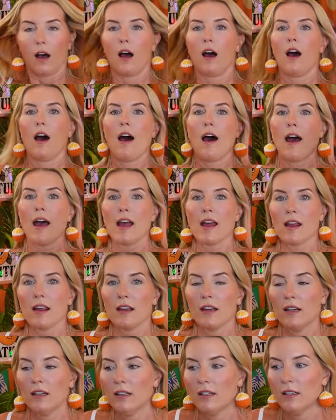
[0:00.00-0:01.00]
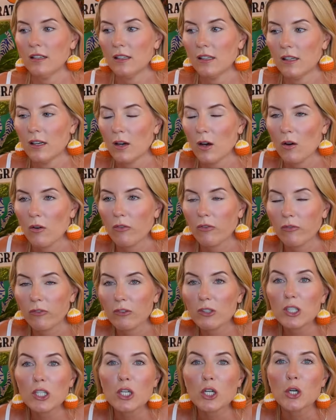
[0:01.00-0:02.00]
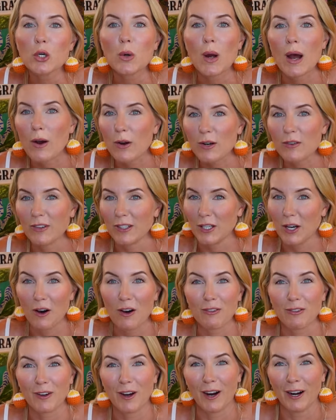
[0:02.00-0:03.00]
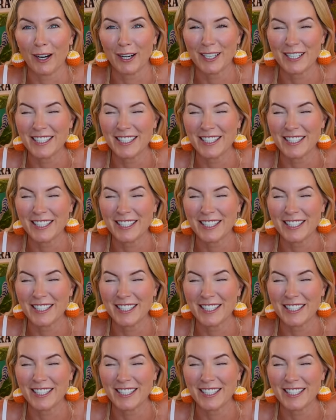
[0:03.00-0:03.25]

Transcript: I flew out of a golf cart.